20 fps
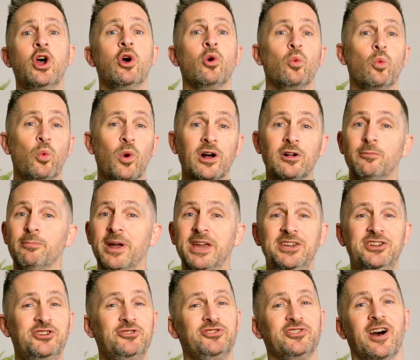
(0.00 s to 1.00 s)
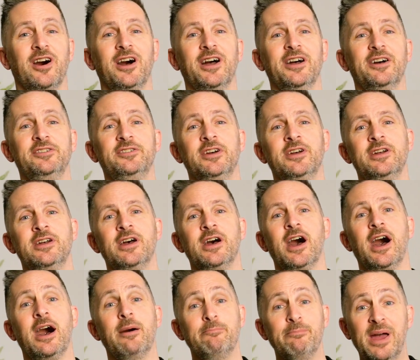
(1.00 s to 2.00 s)
will make you tired
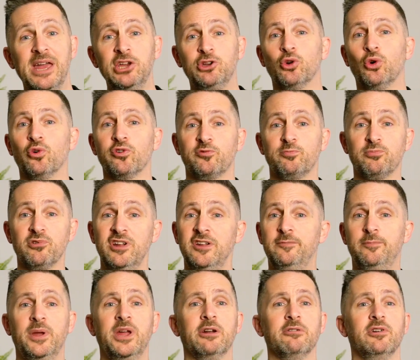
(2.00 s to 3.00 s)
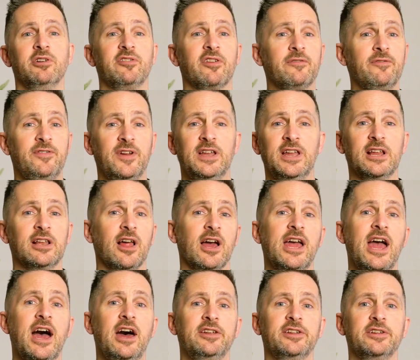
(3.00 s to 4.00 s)
and may cause brief periods of feeling
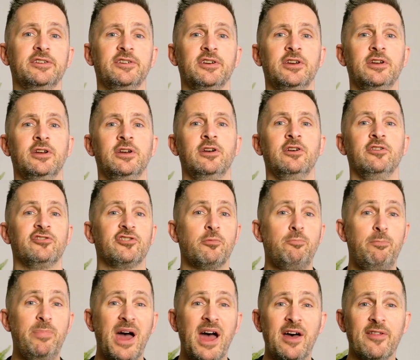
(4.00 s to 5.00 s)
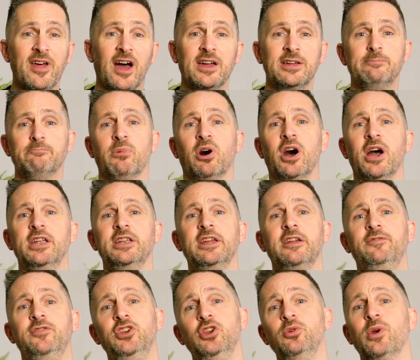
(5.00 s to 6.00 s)
lightheaded. So bear that in mind
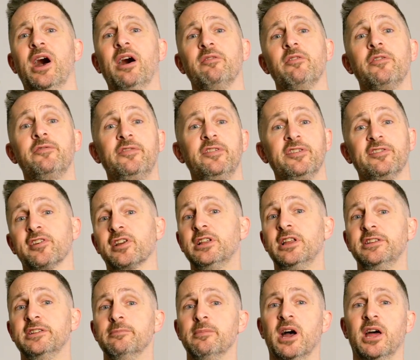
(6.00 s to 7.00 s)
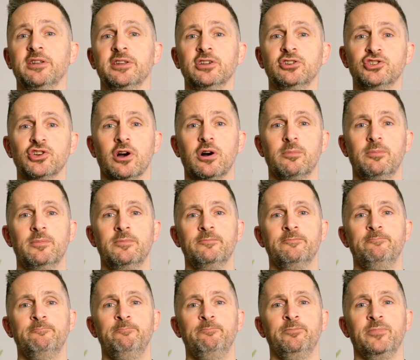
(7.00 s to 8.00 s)
if you have a physically demanding job.
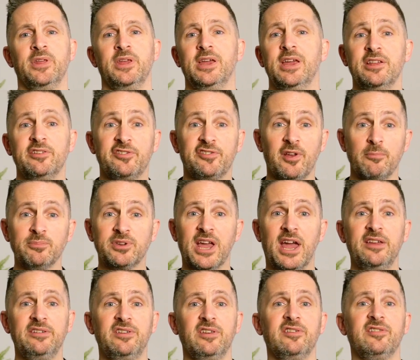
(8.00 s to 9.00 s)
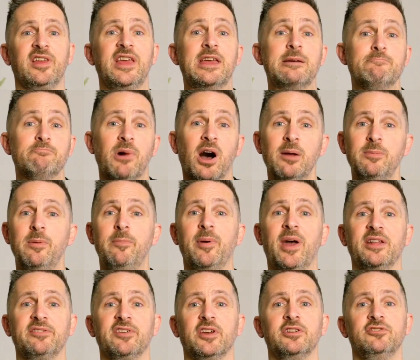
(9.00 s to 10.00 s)
In some cases, it might be
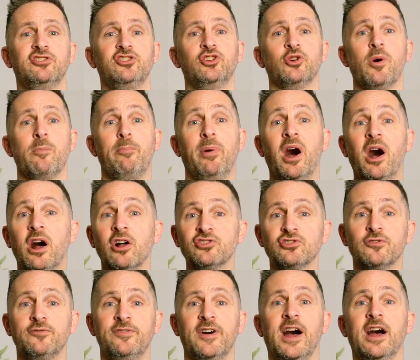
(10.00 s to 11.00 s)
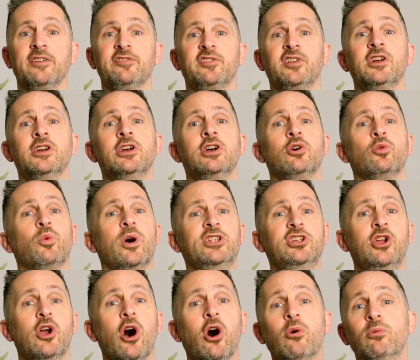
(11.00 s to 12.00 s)
better to do a partial fast when
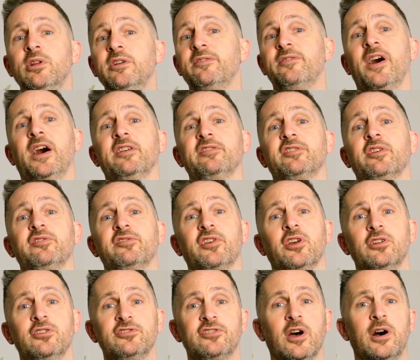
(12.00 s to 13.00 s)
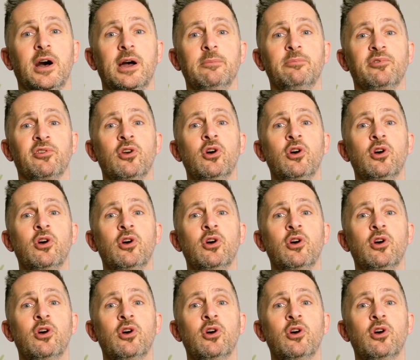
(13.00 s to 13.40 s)
you only fast at certain times,